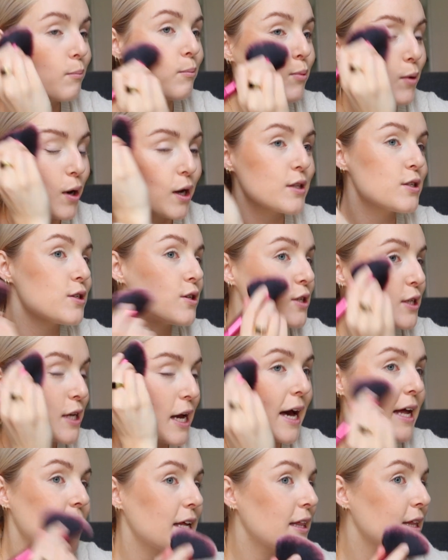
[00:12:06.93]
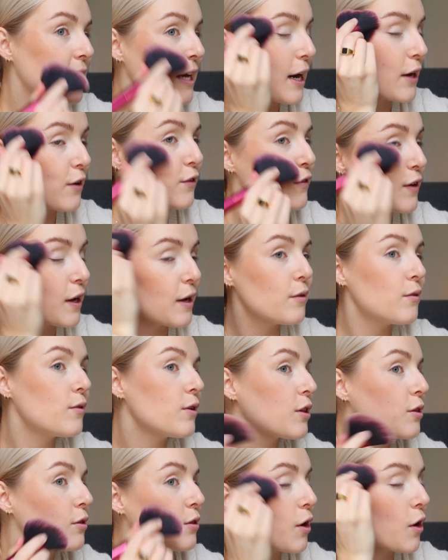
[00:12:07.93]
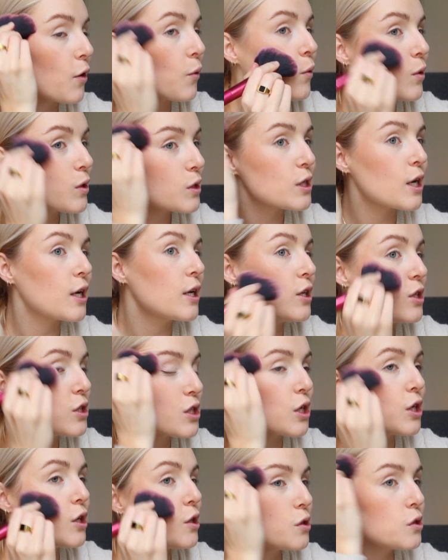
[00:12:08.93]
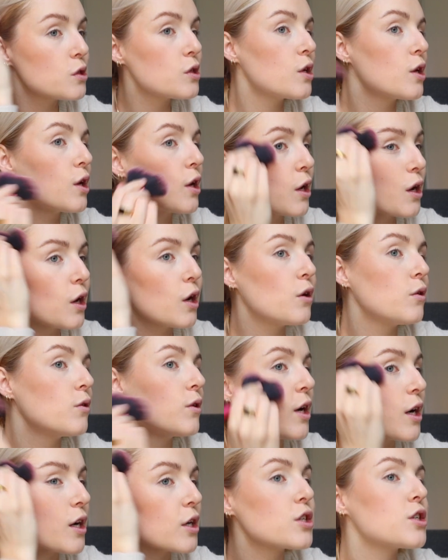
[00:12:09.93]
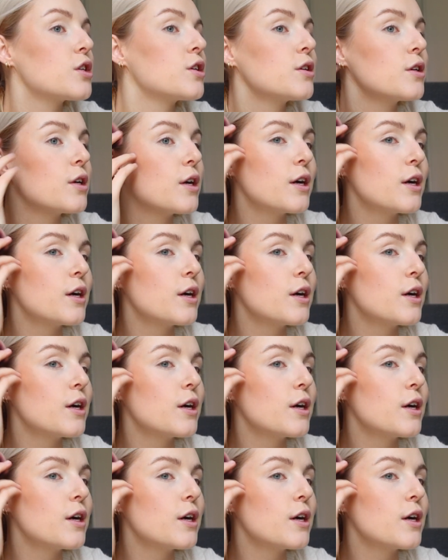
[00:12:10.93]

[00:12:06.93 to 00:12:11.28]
bronzer to get anything out of it with the ones I usually use. Oh gosh.